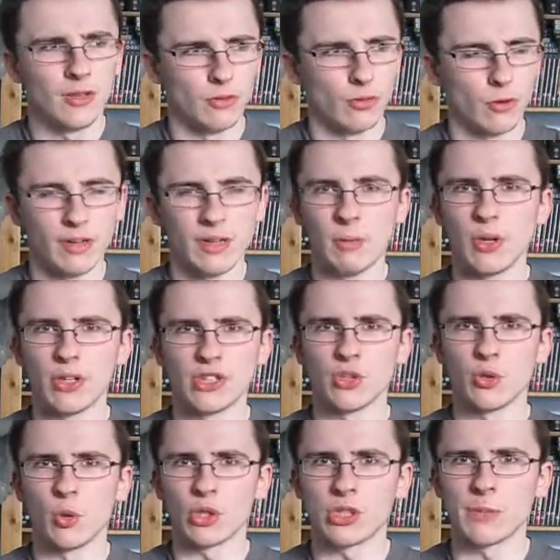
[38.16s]
not really wanting
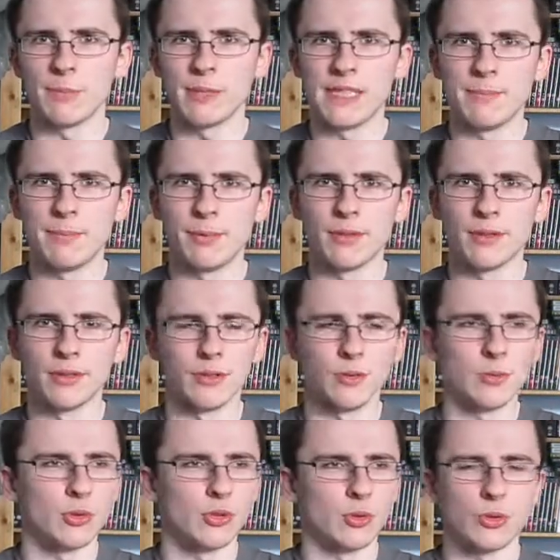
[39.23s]
to talk to people and
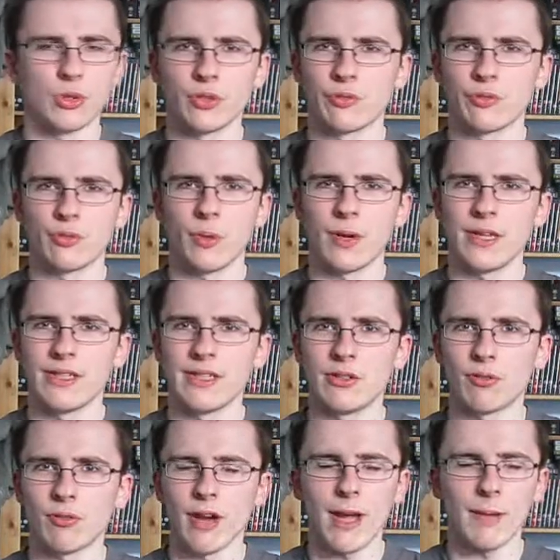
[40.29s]
all sorts of crazy
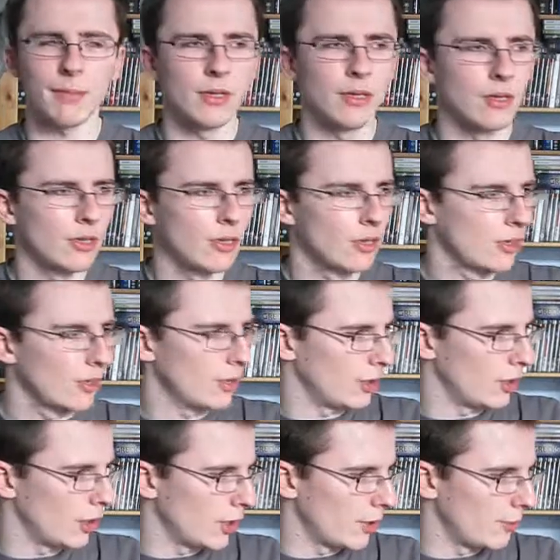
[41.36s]
crap.
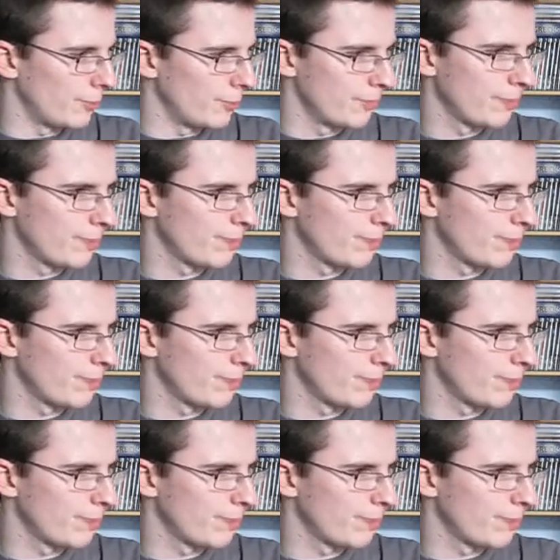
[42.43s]
There'll